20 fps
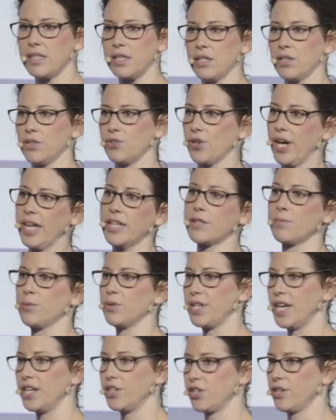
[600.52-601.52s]
the
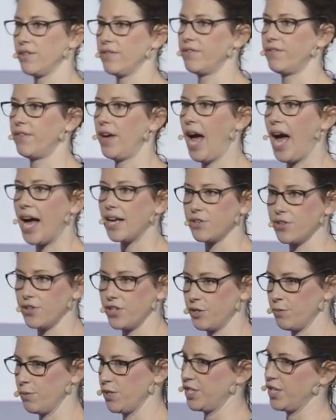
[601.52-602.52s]
transportation of
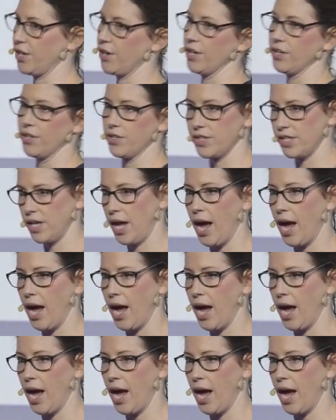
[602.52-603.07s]
hazardous materials